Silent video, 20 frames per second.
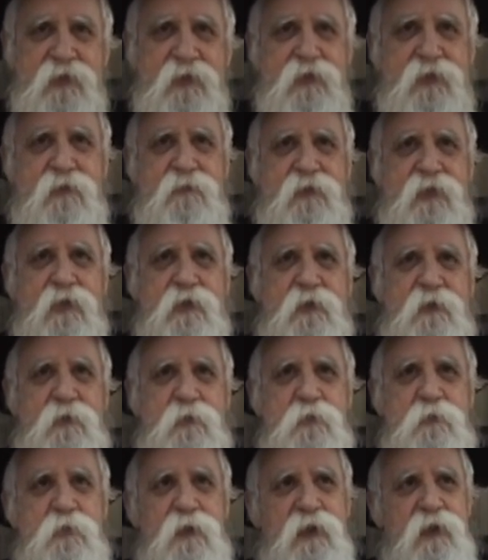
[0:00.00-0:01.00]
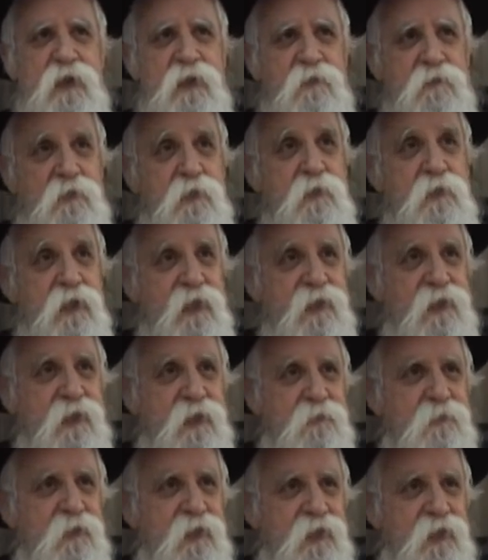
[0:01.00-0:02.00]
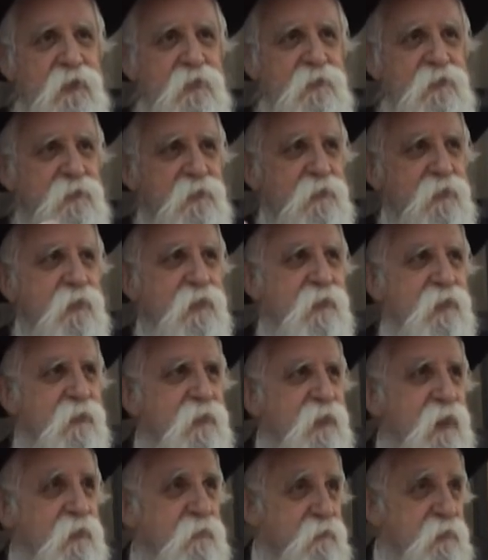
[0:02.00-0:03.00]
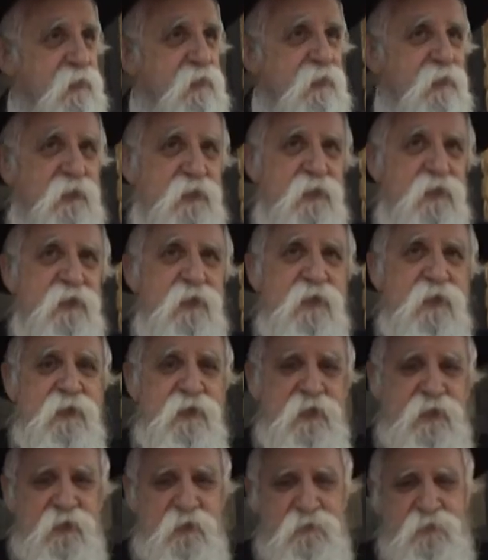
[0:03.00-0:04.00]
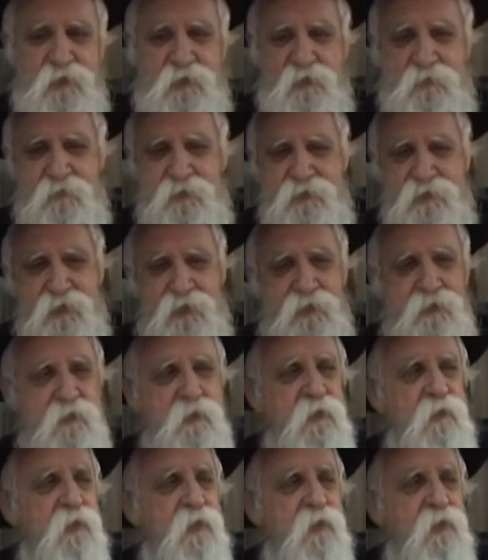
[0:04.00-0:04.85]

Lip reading: of that whole minhag of doing it that way comes from that visit of the Arizal.